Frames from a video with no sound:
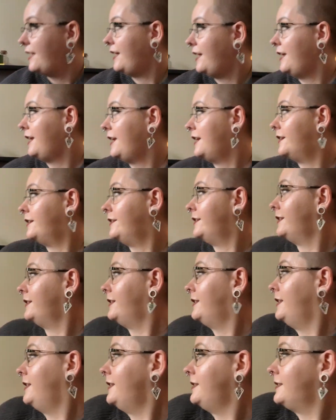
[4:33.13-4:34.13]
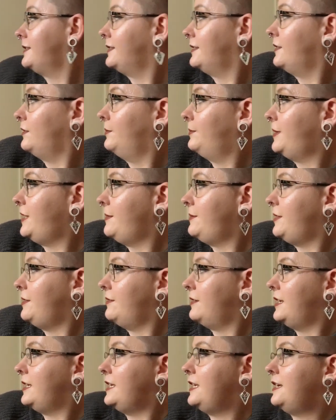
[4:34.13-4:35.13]
And this little baby
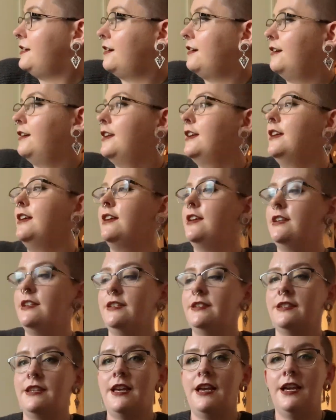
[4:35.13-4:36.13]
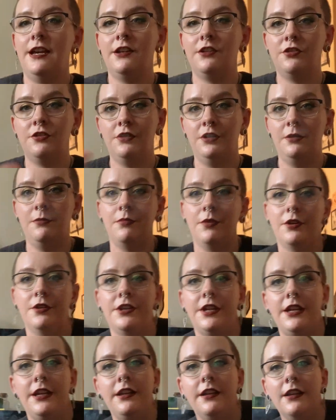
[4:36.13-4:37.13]
right here is actually
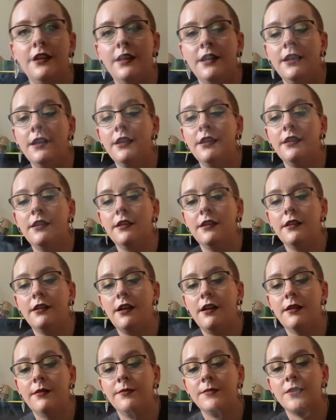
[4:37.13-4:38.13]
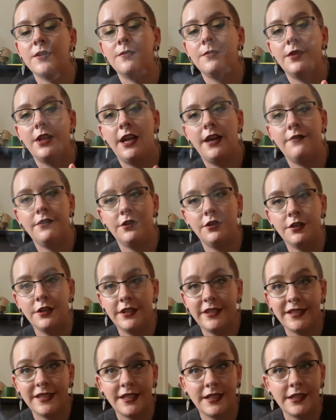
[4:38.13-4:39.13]
burning um, some lavender
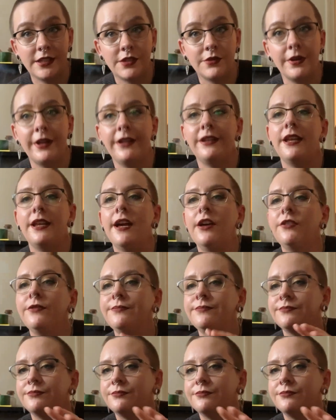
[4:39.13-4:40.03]
incense right now.